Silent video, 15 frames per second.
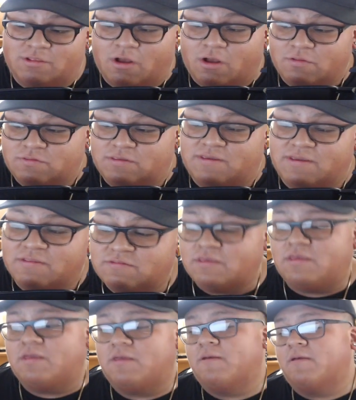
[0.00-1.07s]
on
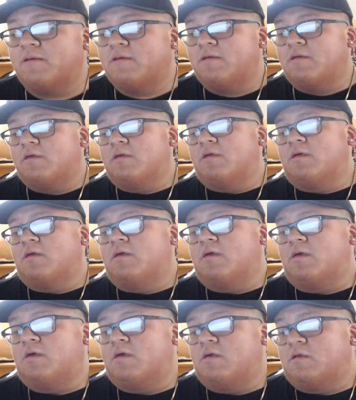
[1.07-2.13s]
TNT.
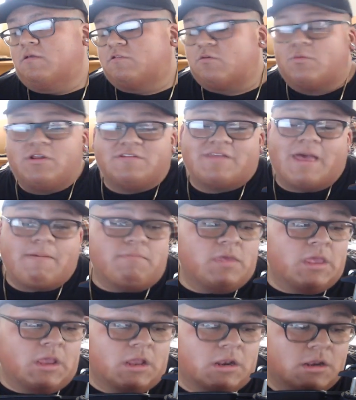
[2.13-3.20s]
So what does that
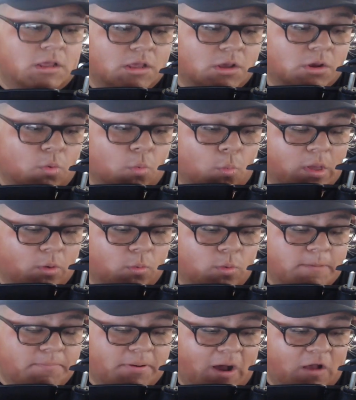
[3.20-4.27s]
mean? Will
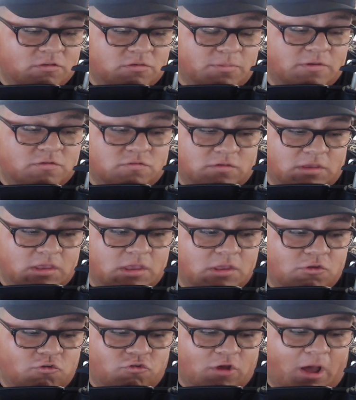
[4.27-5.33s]
we possibly
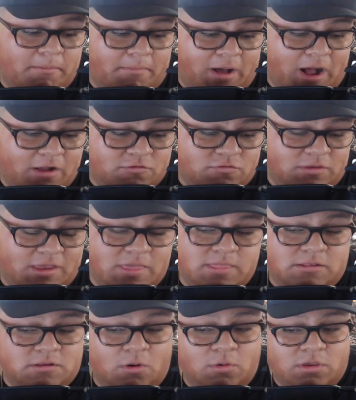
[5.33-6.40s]
see Jon Moxley in the
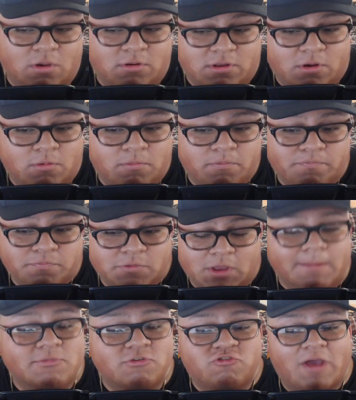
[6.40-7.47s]
Tokyo Dome
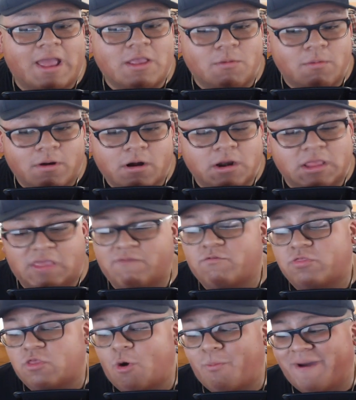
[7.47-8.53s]
come January,
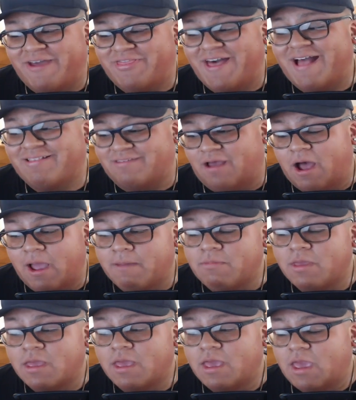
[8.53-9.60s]
even though by that time,
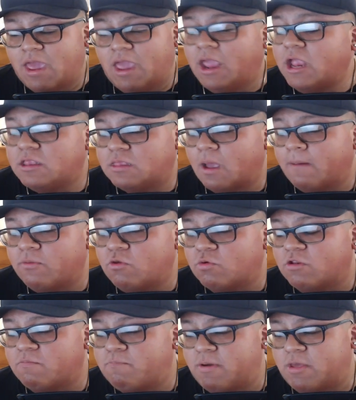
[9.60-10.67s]
AEW
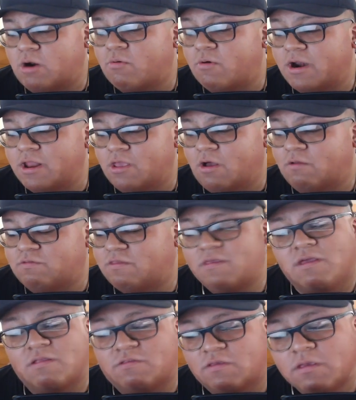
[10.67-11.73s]
would have been already on
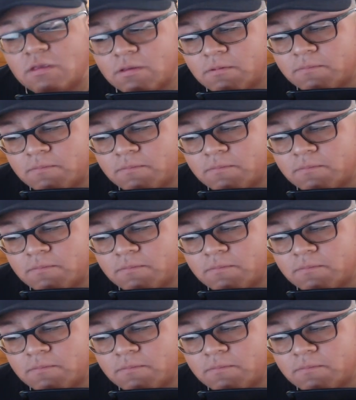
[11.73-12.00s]
TNT?